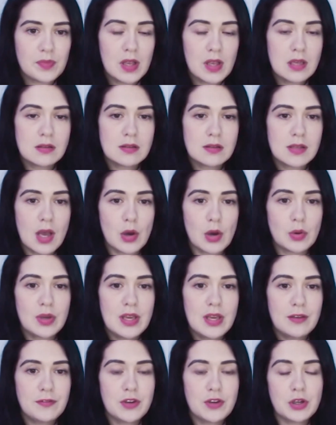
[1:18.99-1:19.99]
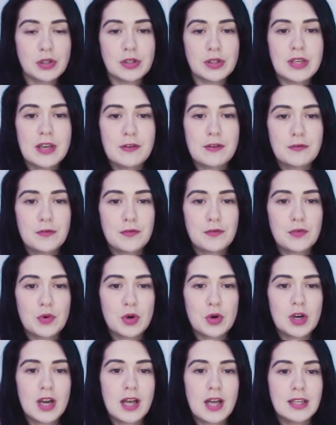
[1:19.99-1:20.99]
So if you're looking
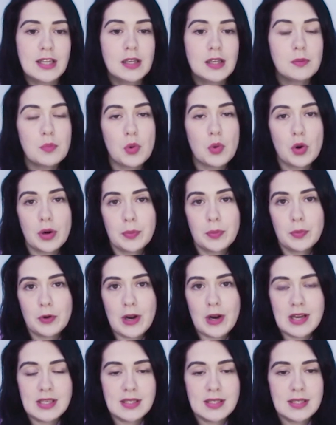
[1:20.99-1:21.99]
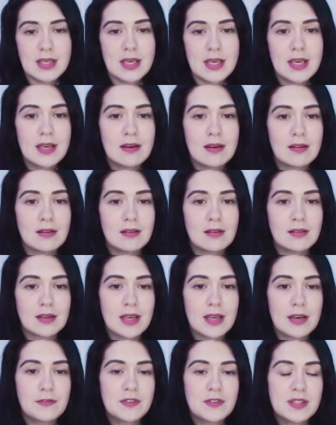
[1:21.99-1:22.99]
for a little more pricey
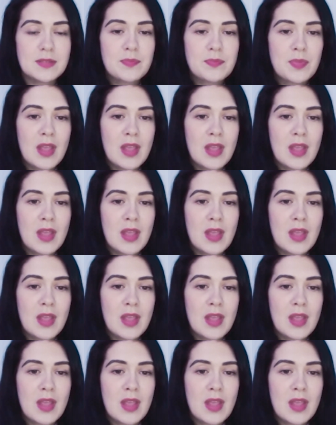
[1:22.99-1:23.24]
gifts,